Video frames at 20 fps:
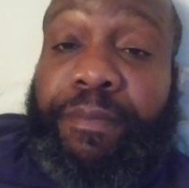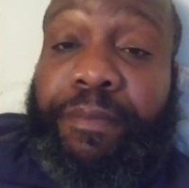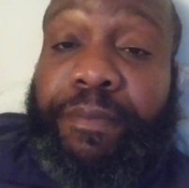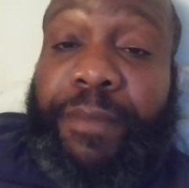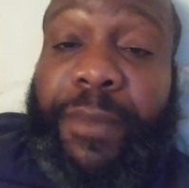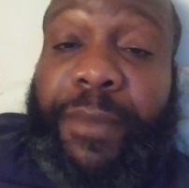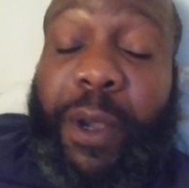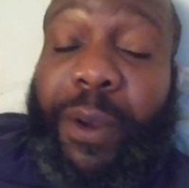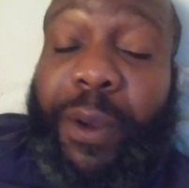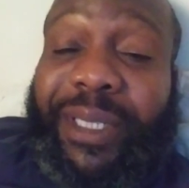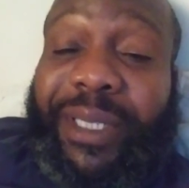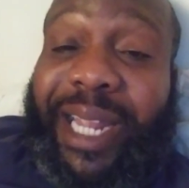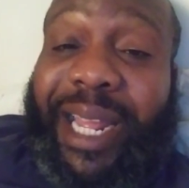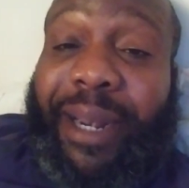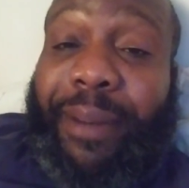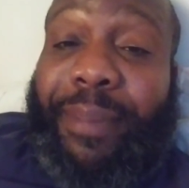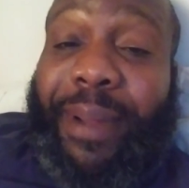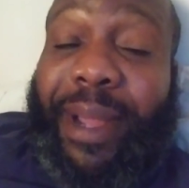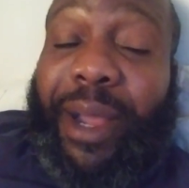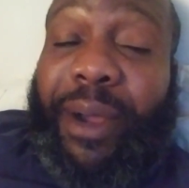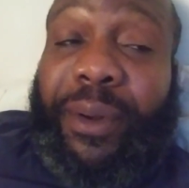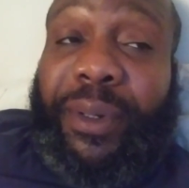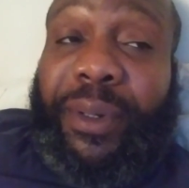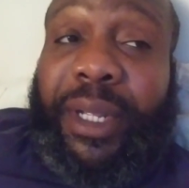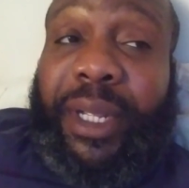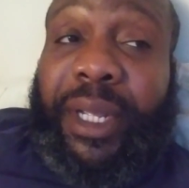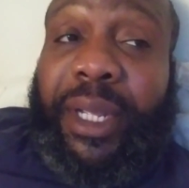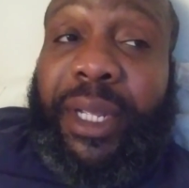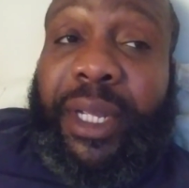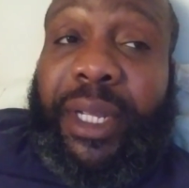No, it's not about,
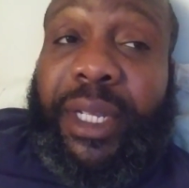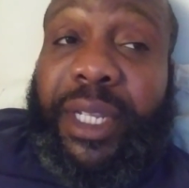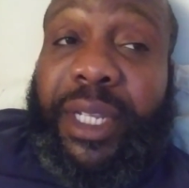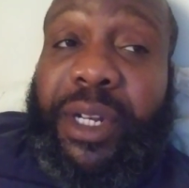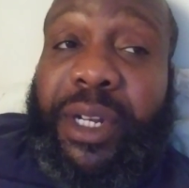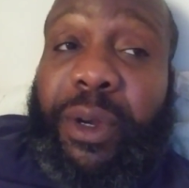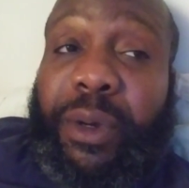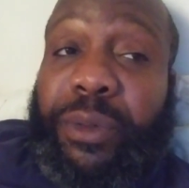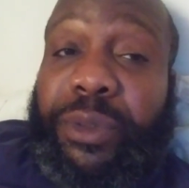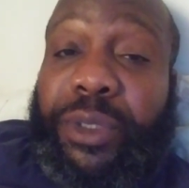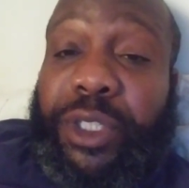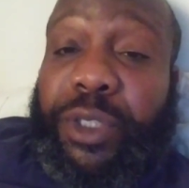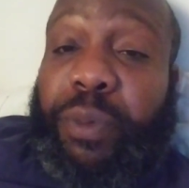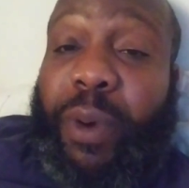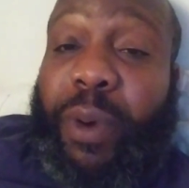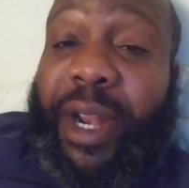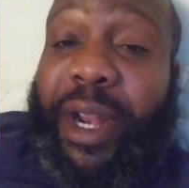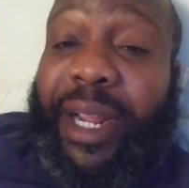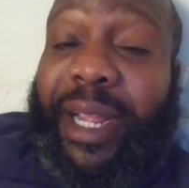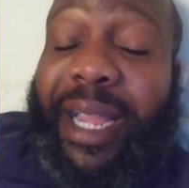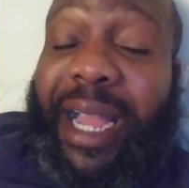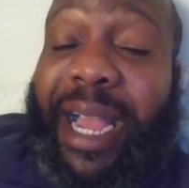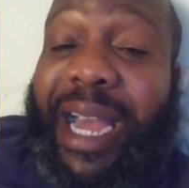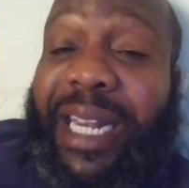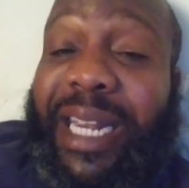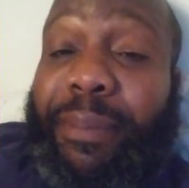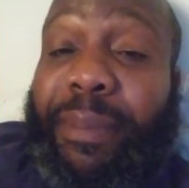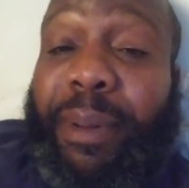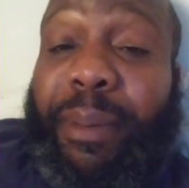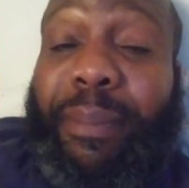just wearing a
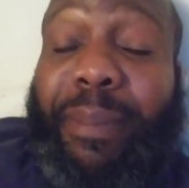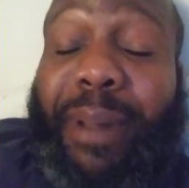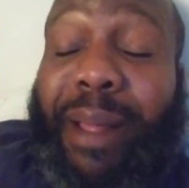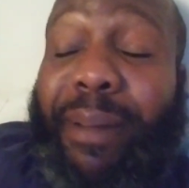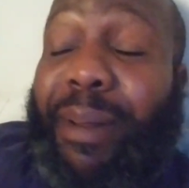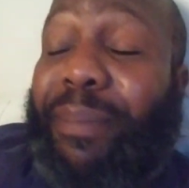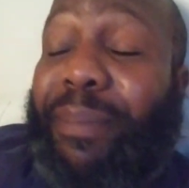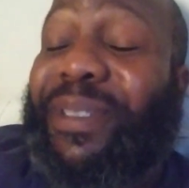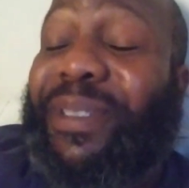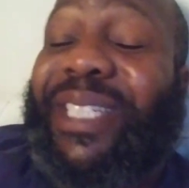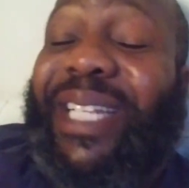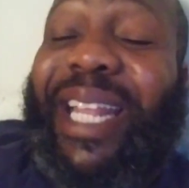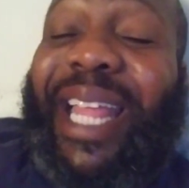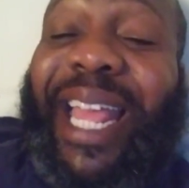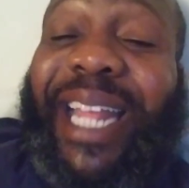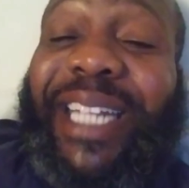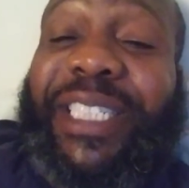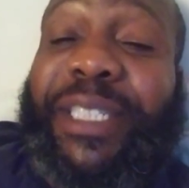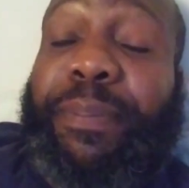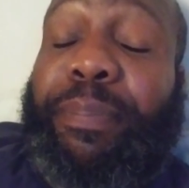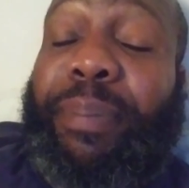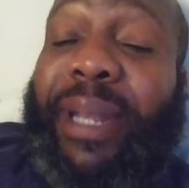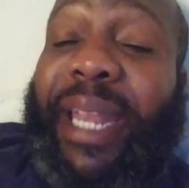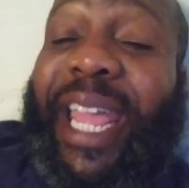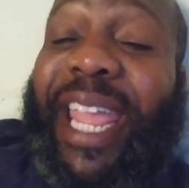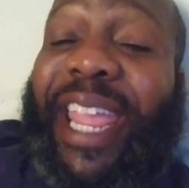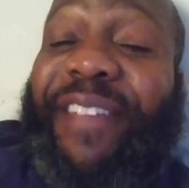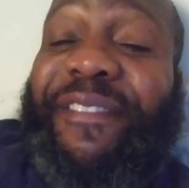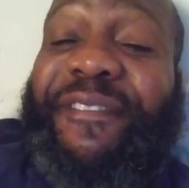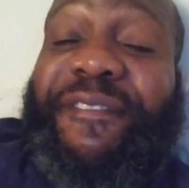condom and blah, blah, blah. Let's
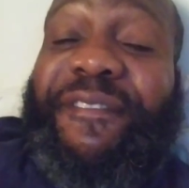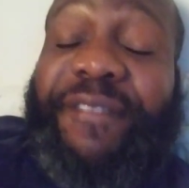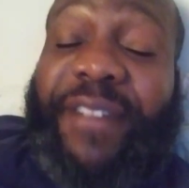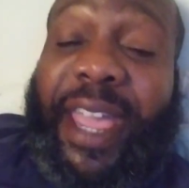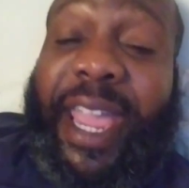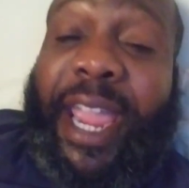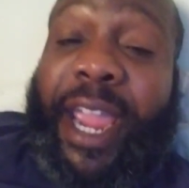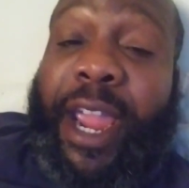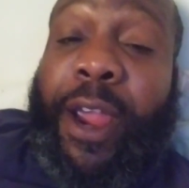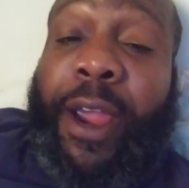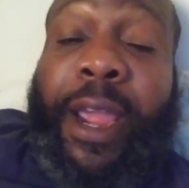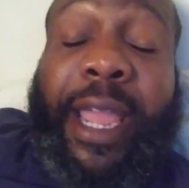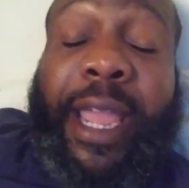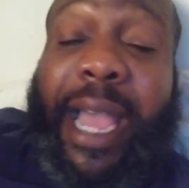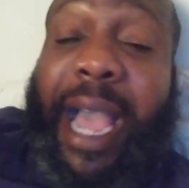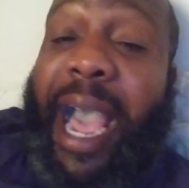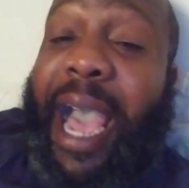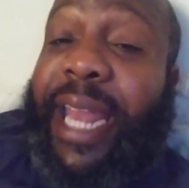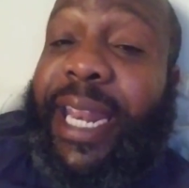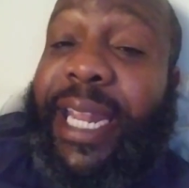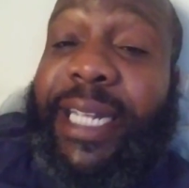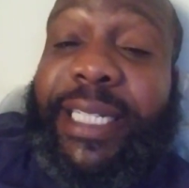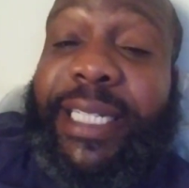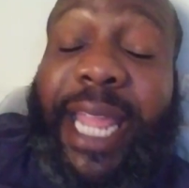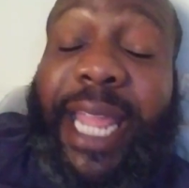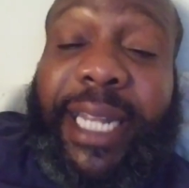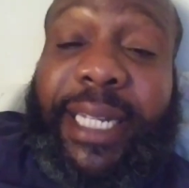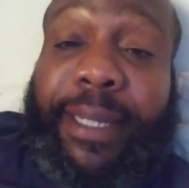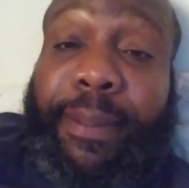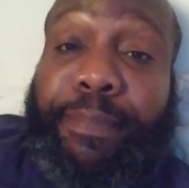play fair. I didn't
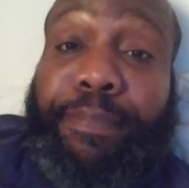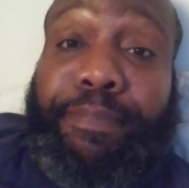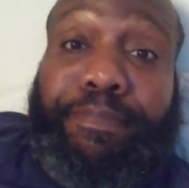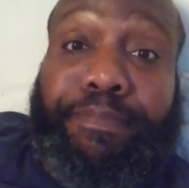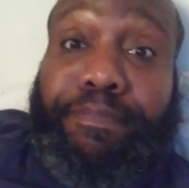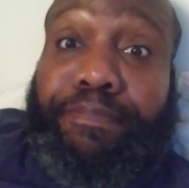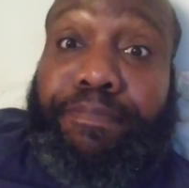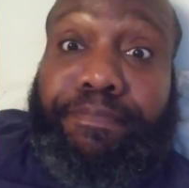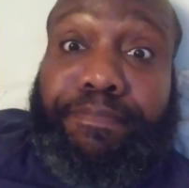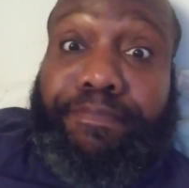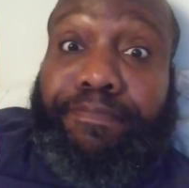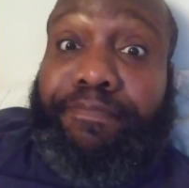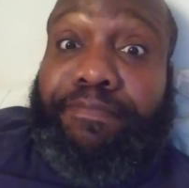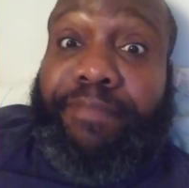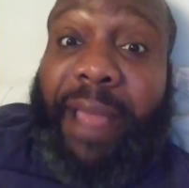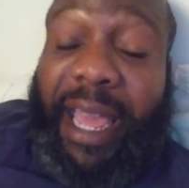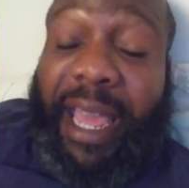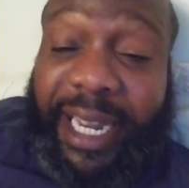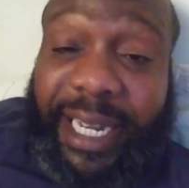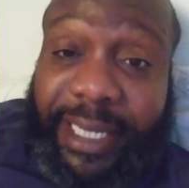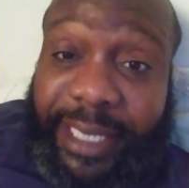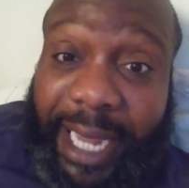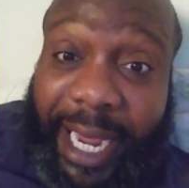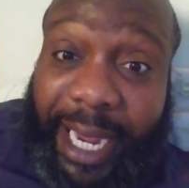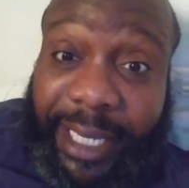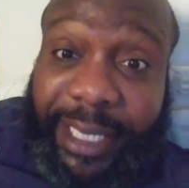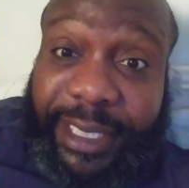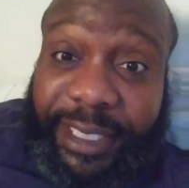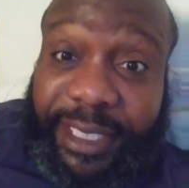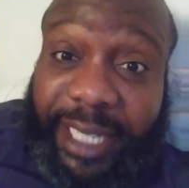take
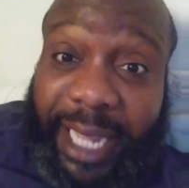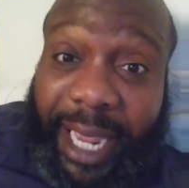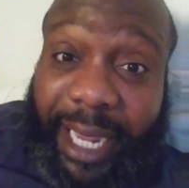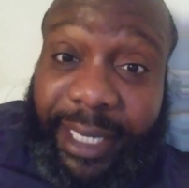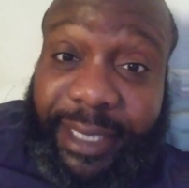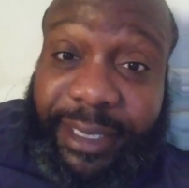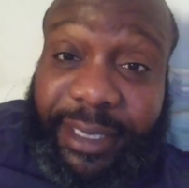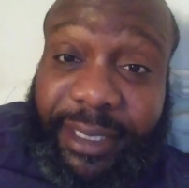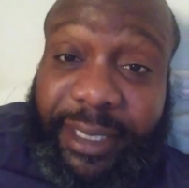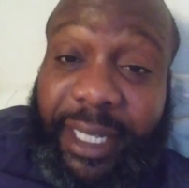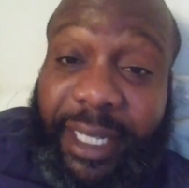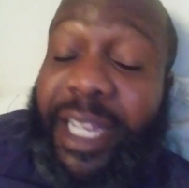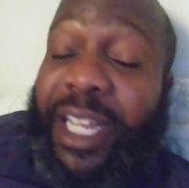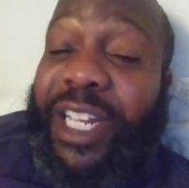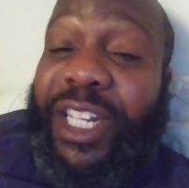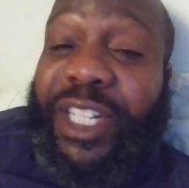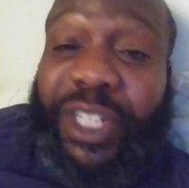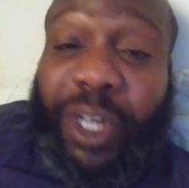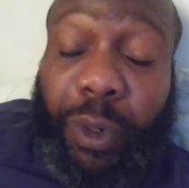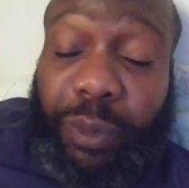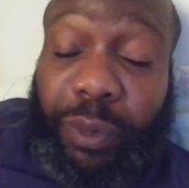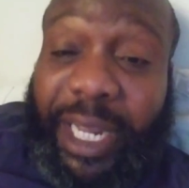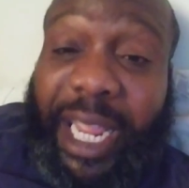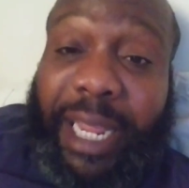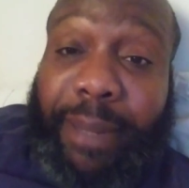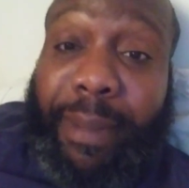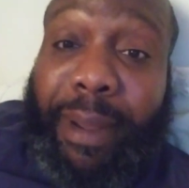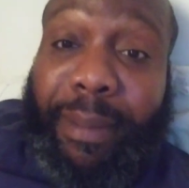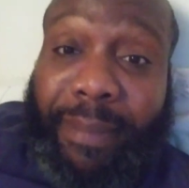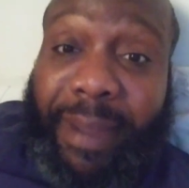the sex. Don't
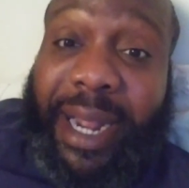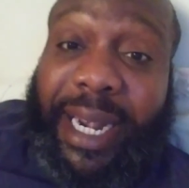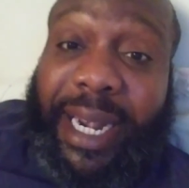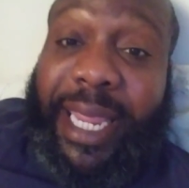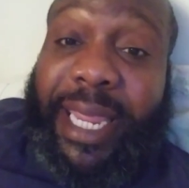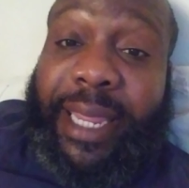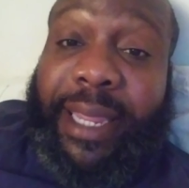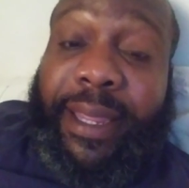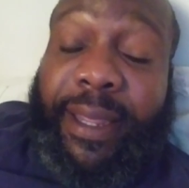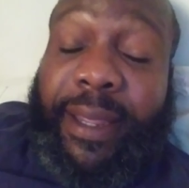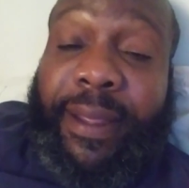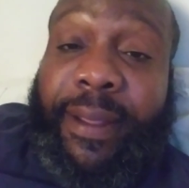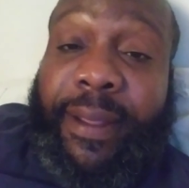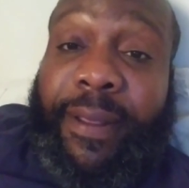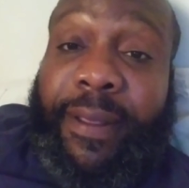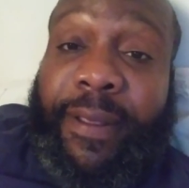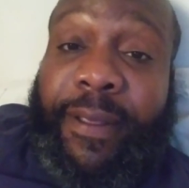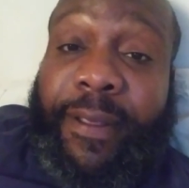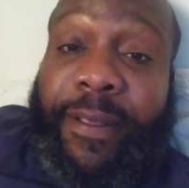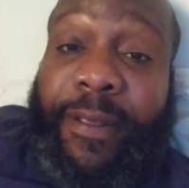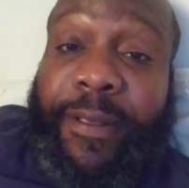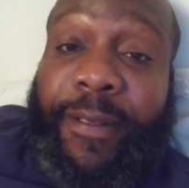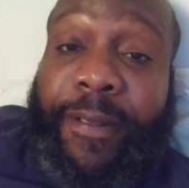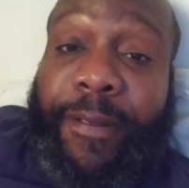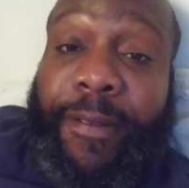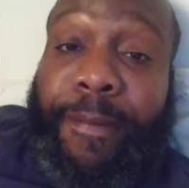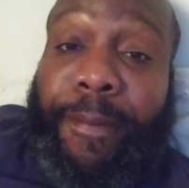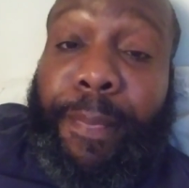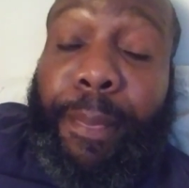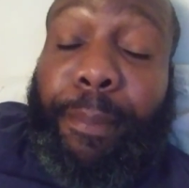take my money.
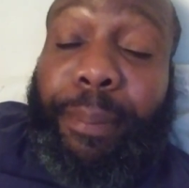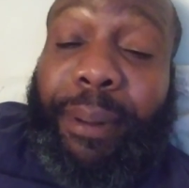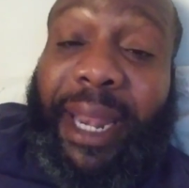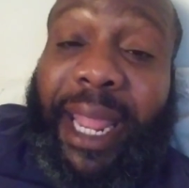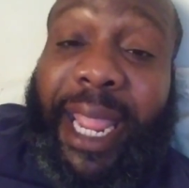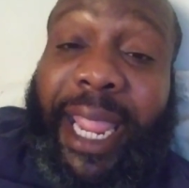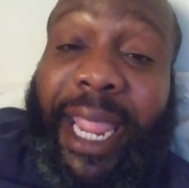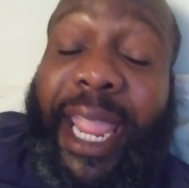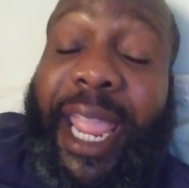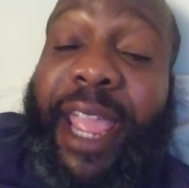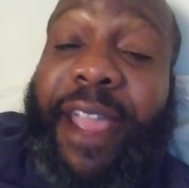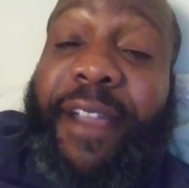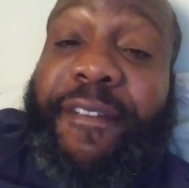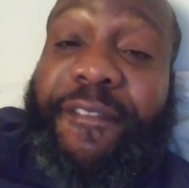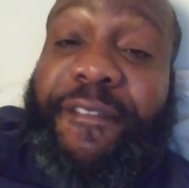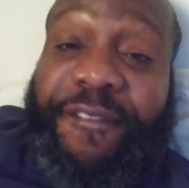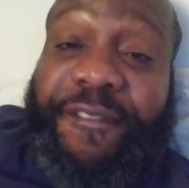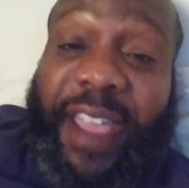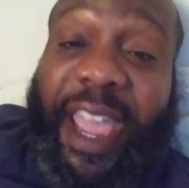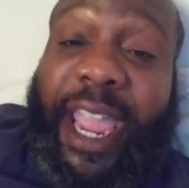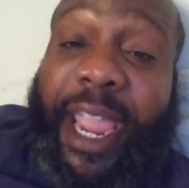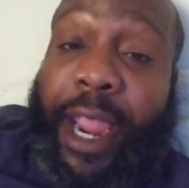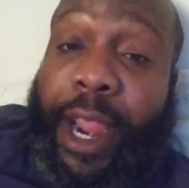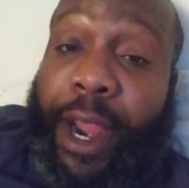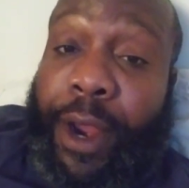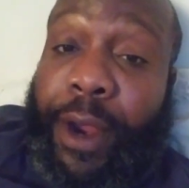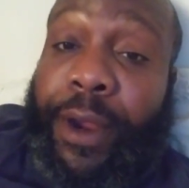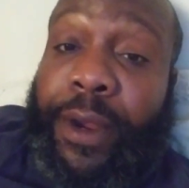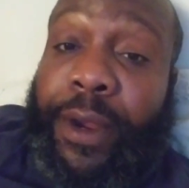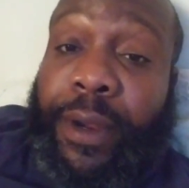Play fair.